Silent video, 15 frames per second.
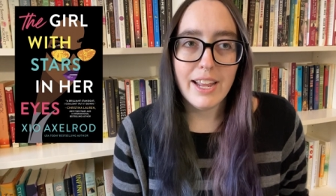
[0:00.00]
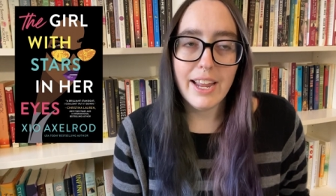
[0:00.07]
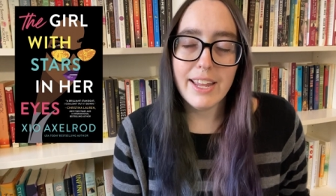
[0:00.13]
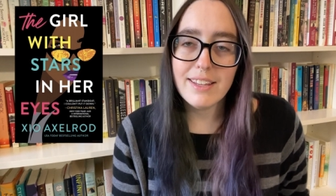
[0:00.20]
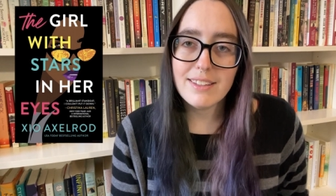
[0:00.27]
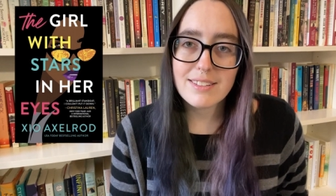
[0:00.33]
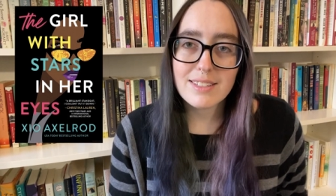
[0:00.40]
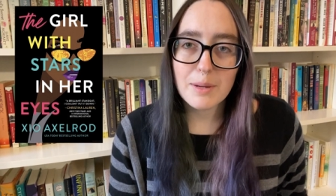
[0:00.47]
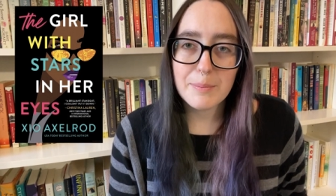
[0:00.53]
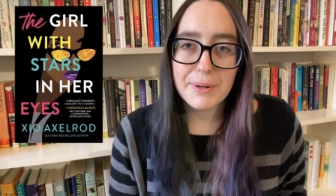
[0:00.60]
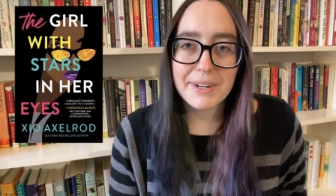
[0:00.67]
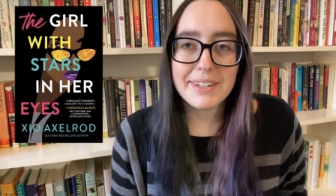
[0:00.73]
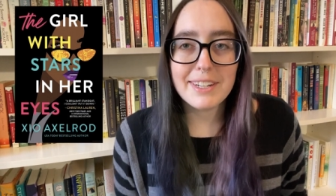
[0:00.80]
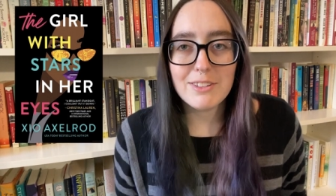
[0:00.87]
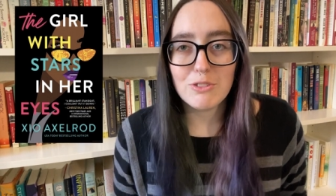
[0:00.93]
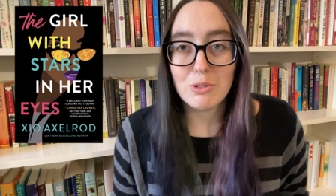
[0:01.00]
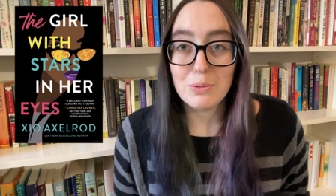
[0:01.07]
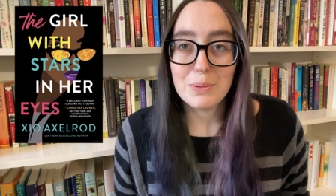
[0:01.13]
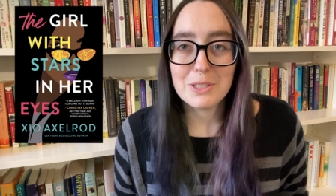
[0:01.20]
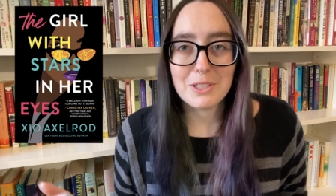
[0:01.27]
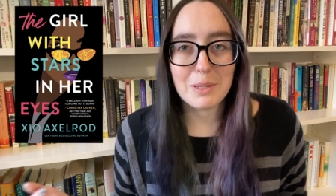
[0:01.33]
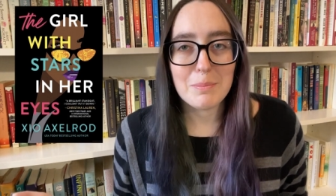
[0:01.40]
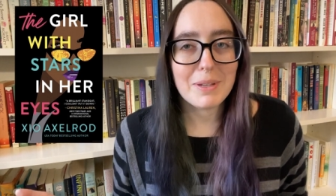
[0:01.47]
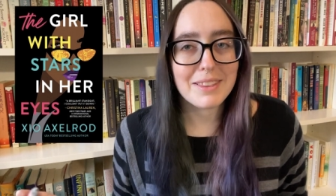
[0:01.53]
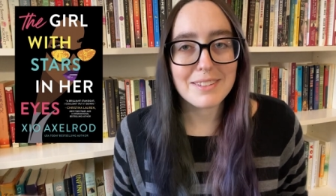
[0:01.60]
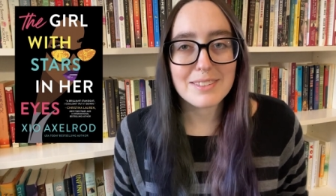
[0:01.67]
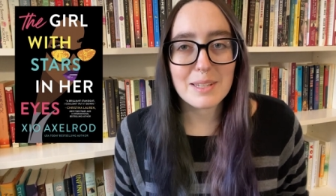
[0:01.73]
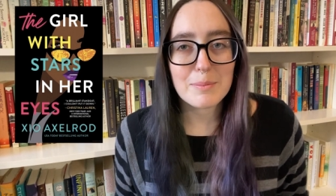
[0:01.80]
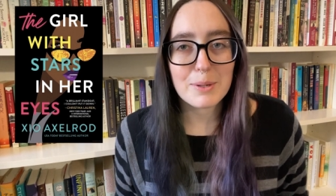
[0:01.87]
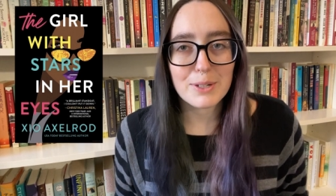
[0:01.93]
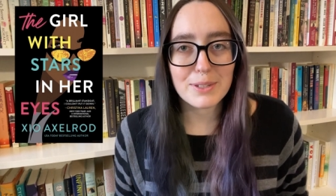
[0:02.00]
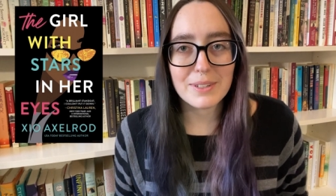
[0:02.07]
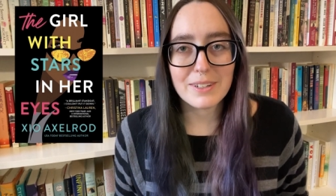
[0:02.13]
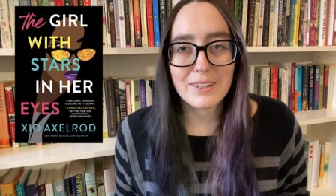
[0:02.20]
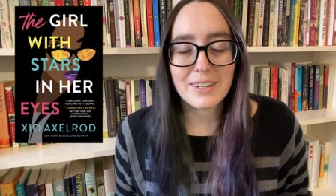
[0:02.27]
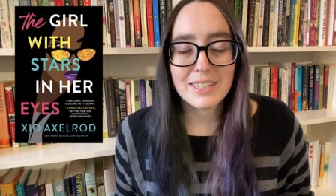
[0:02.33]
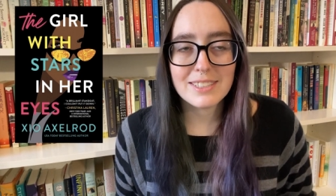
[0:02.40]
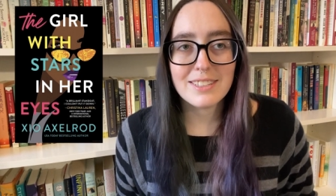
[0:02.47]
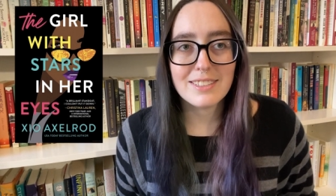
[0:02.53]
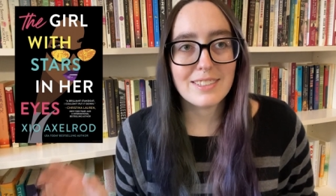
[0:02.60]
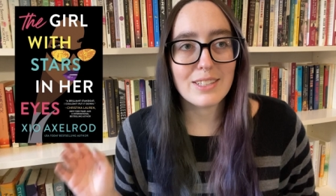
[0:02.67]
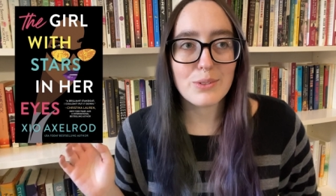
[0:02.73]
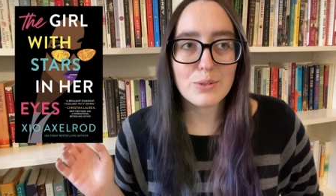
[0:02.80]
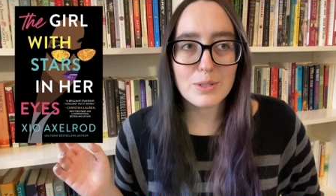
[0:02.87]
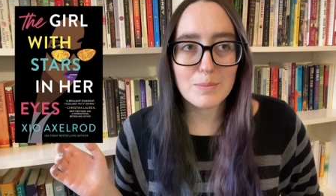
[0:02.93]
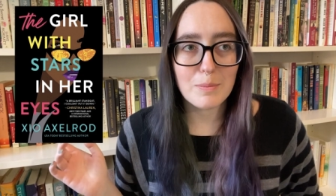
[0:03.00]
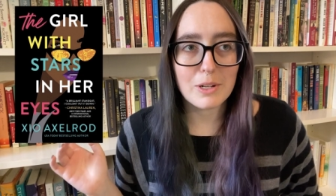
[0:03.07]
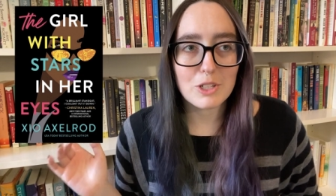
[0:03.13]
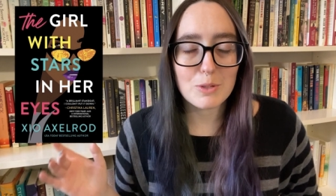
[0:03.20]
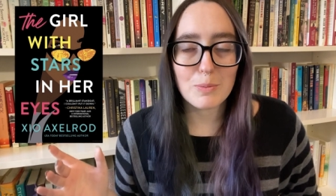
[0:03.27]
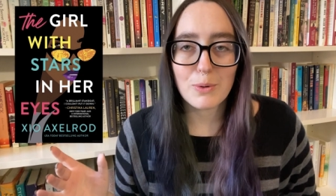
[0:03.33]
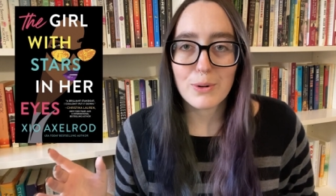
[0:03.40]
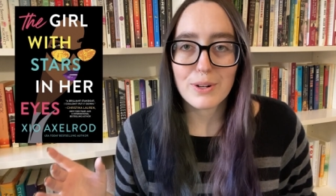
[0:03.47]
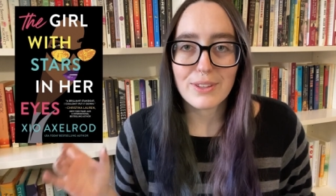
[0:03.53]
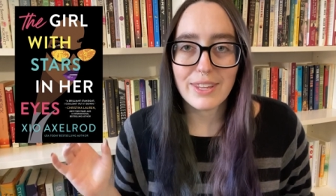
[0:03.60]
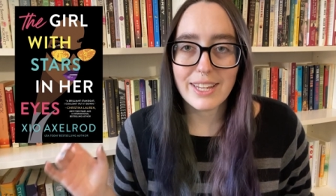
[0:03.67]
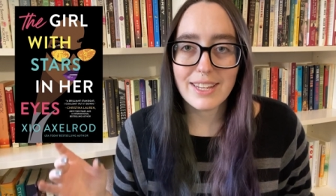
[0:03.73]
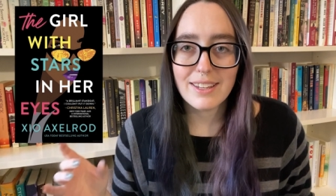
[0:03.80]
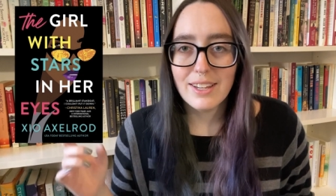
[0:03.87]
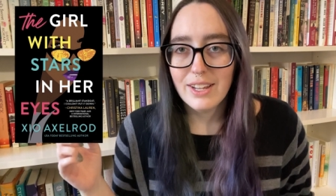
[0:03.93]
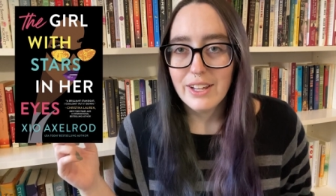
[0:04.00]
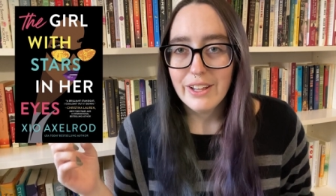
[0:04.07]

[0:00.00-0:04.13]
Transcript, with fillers: in December, and I do wish I picked this up earlier on because this was much more like